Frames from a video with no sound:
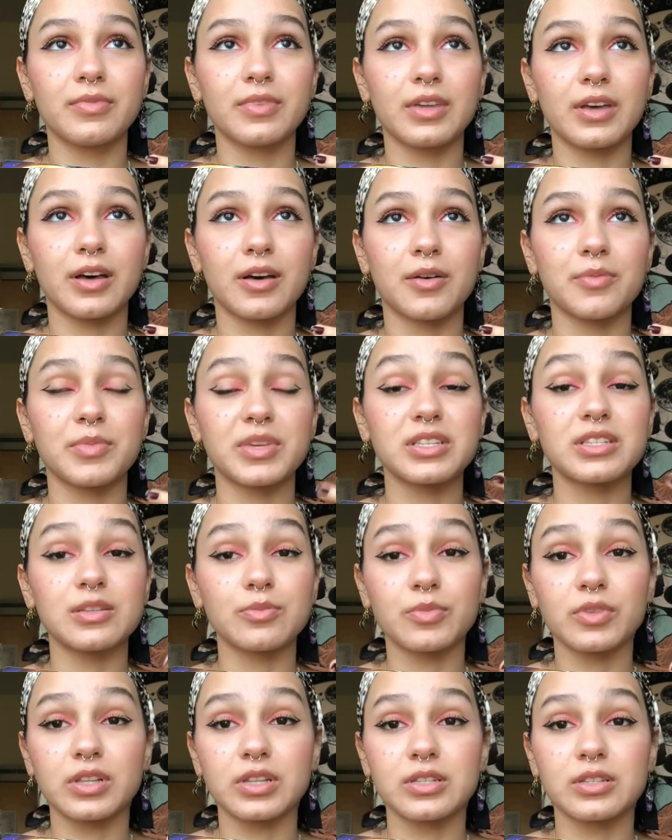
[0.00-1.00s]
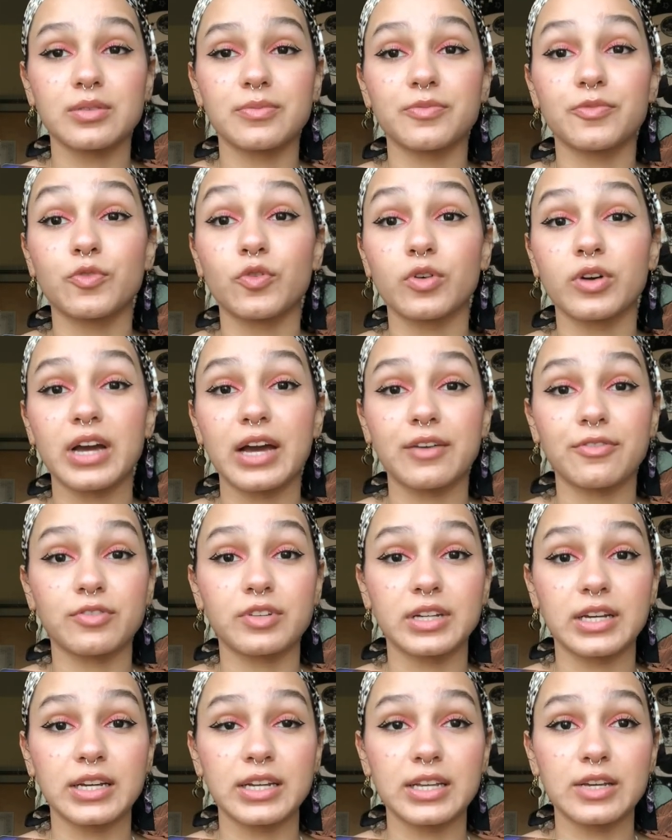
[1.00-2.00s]
a symbolism for
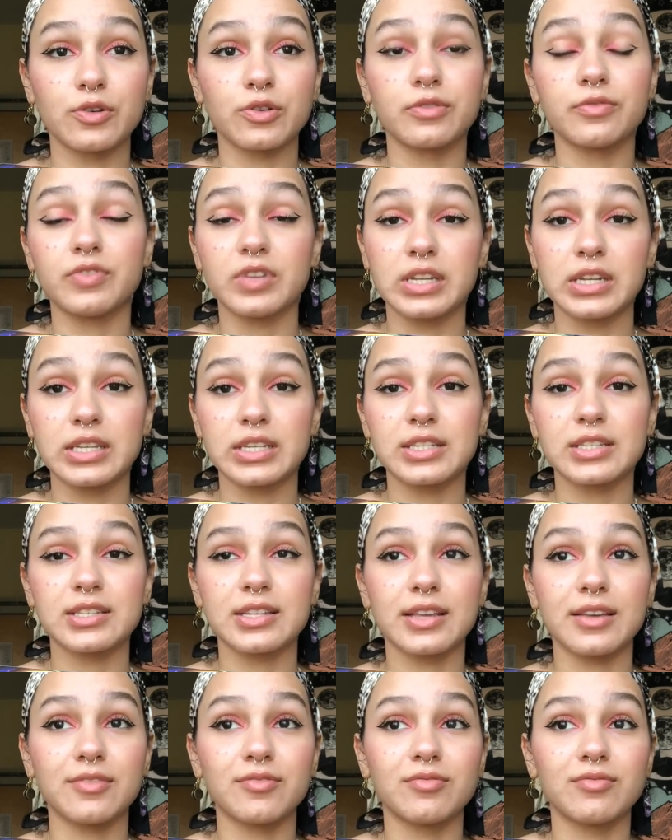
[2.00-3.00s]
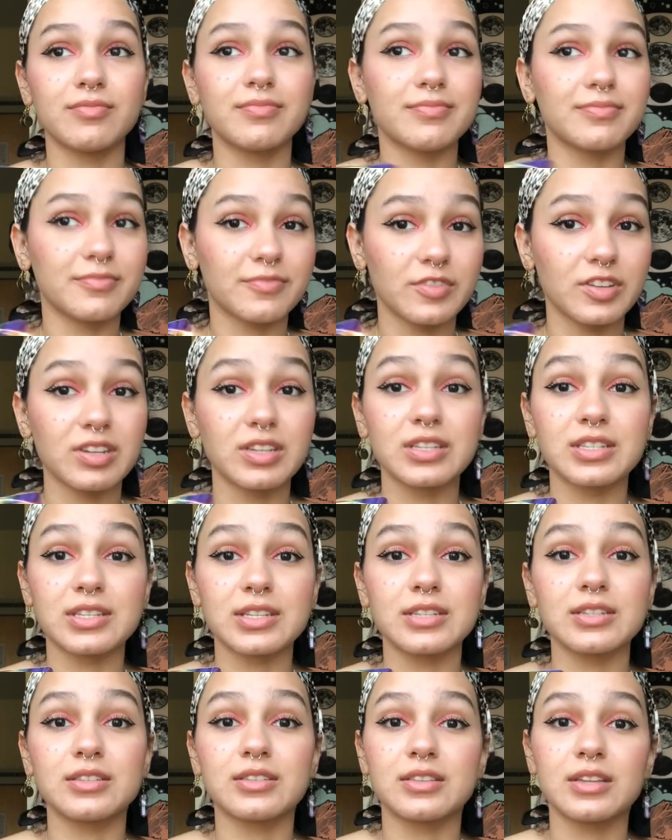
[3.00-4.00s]
Aphrodite or Venus, and Venus
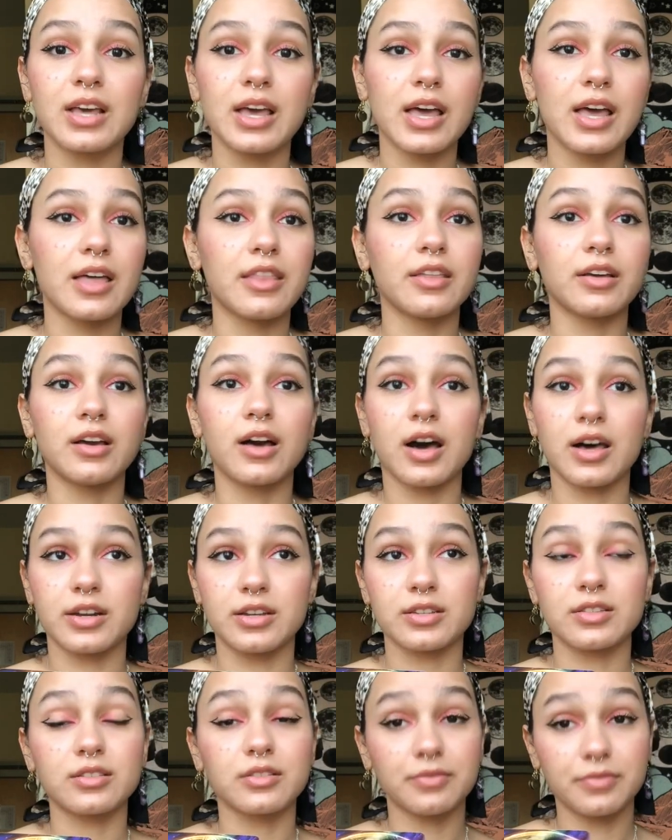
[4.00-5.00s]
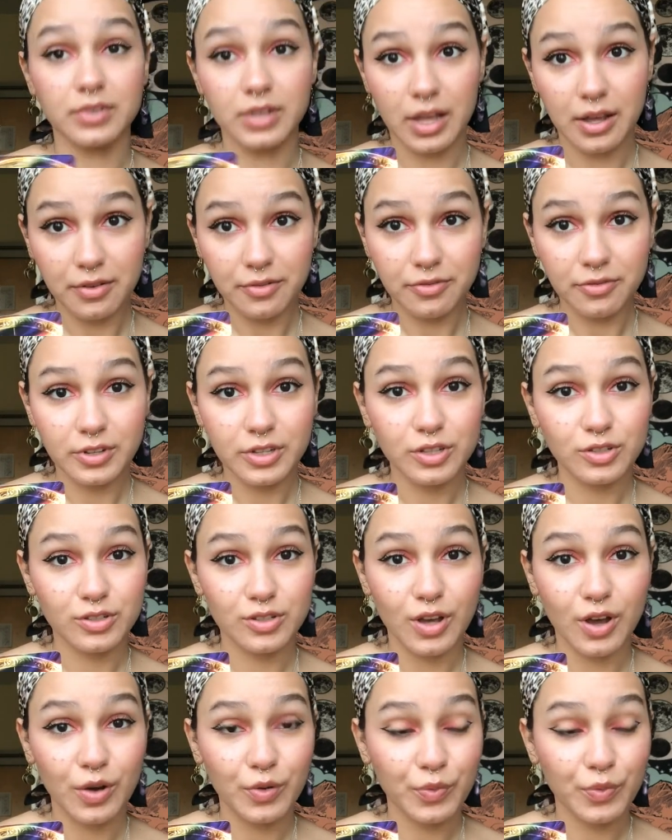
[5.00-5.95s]
is the goddess of love. So